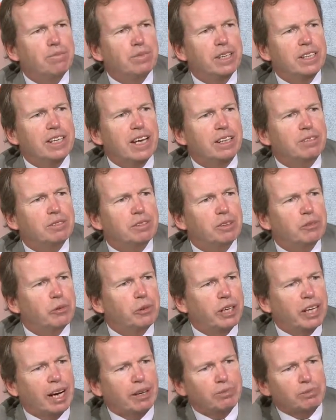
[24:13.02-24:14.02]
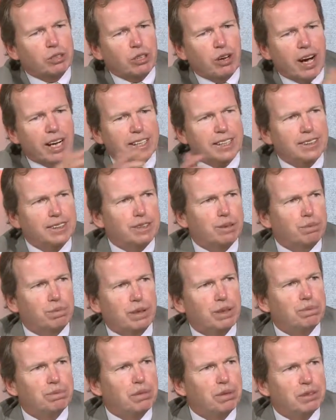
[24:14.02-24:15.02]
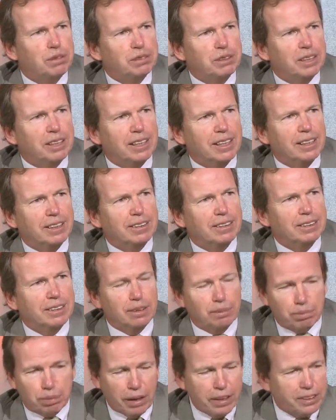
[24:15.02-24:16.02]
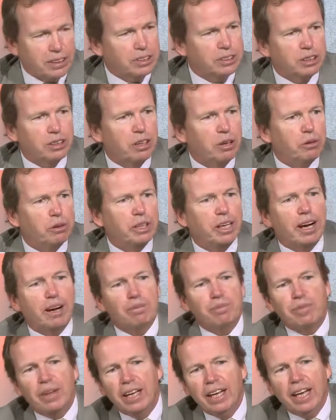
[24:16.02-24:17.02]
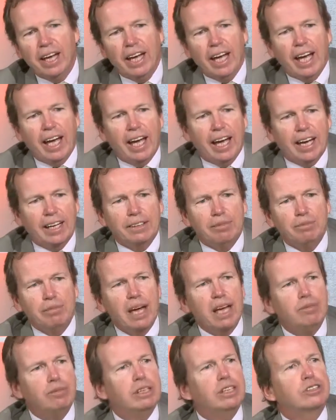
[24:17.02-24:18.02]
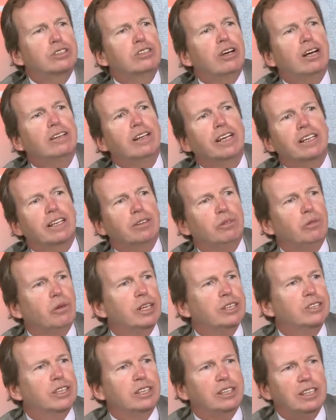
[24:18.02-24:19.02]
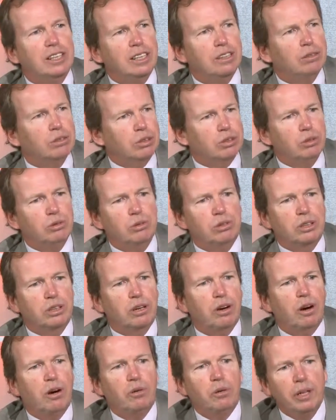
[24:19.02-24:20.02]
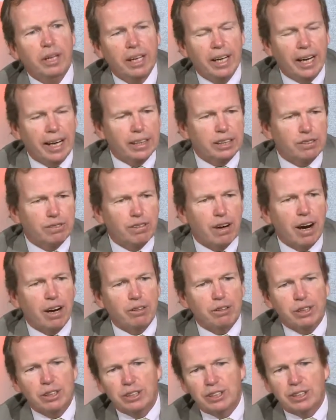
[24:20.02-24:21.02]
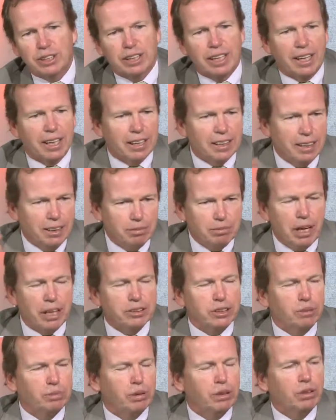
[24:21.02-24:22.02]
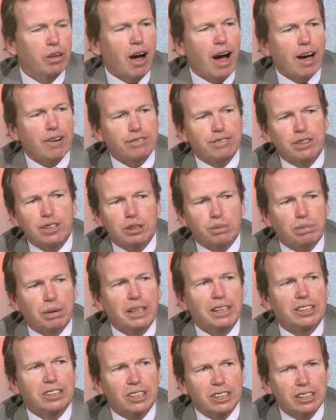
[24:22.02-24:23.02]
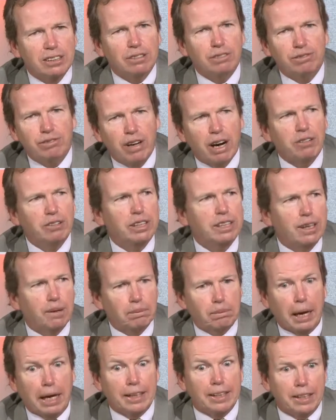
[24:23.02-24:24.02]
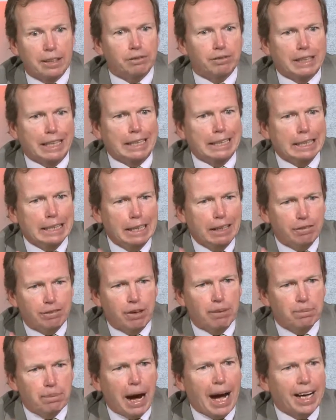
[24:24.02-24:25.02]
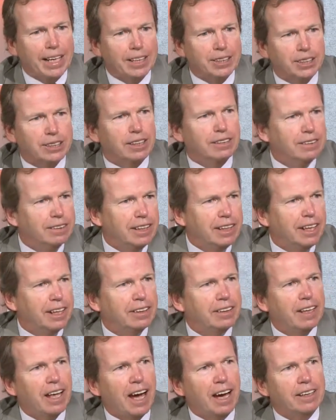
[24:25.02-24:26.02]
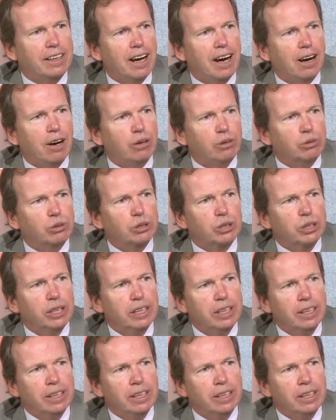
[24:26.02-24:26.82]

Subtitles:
yet when I'm talking to people, the prices are going up. And maybe it's not like it was a year or two ago as far as multiple offers, but it's still very competitive for buyers to land that house.